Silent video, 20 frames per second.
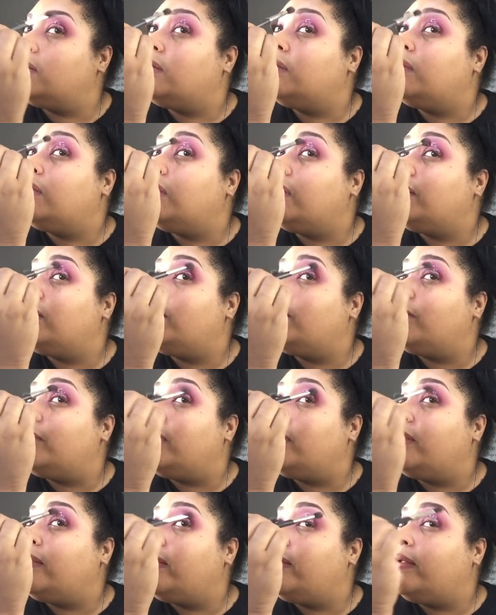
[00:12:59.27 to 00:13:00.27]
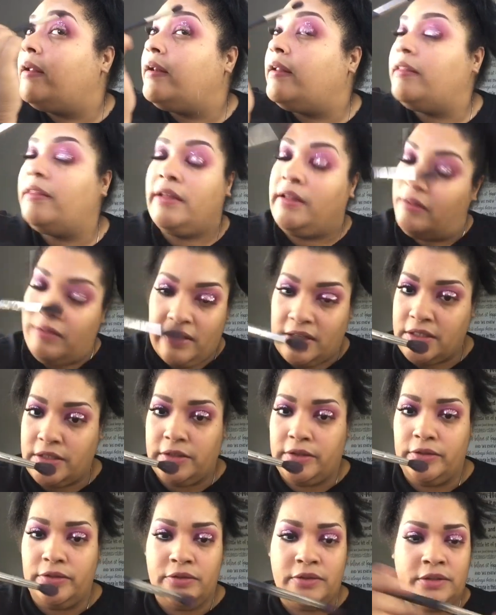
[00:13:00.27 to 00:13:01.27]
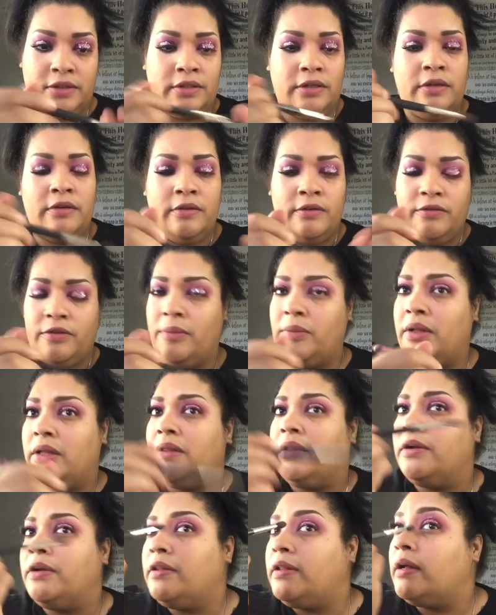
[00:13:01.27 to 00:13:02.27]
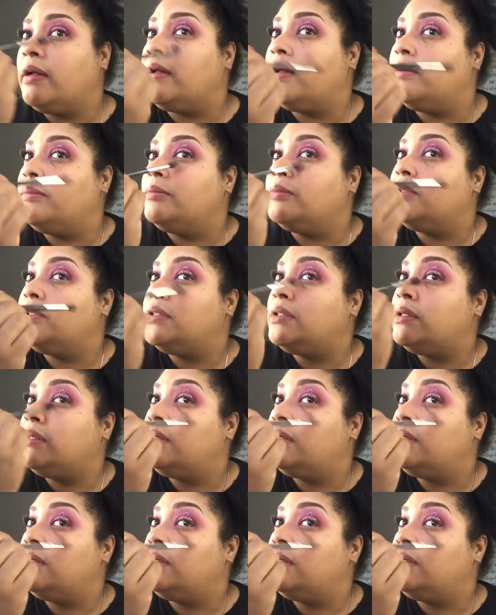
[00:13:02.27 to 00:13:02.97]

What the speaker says: And as I'm blending anything that's loose from the glitter that comes,